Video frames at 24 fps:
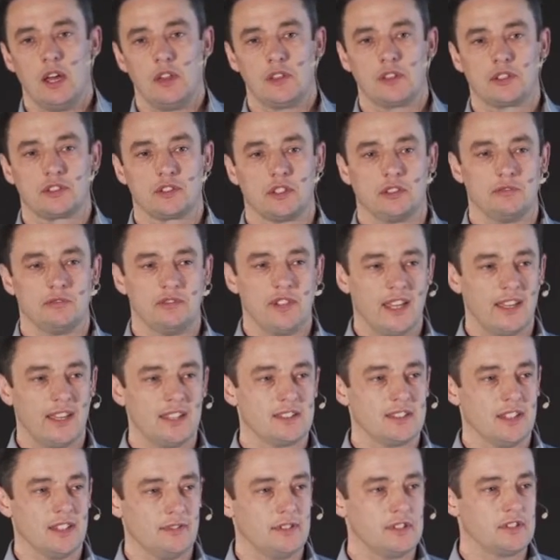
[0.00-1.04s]
the sort of
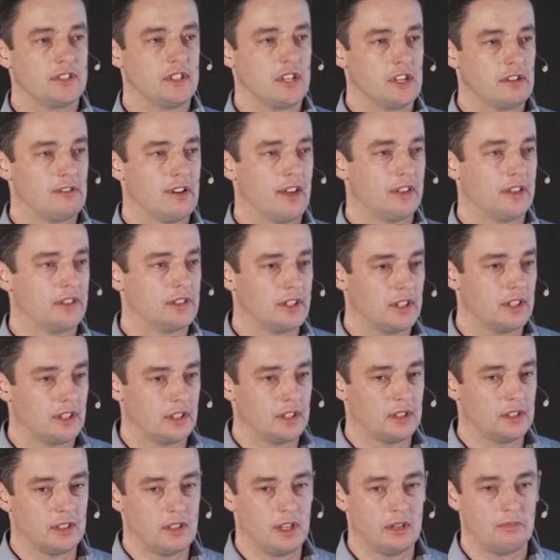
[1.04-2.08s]
negativity around
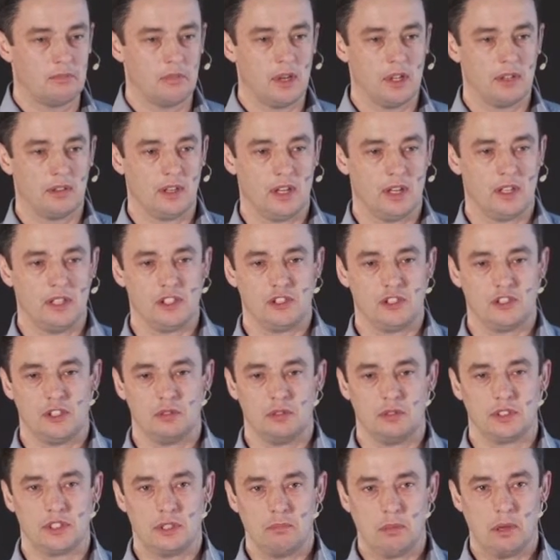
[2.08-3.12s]
an
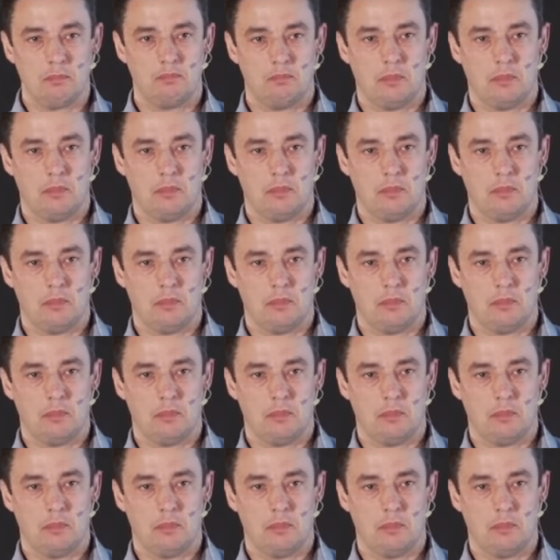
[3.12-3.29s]
issue can be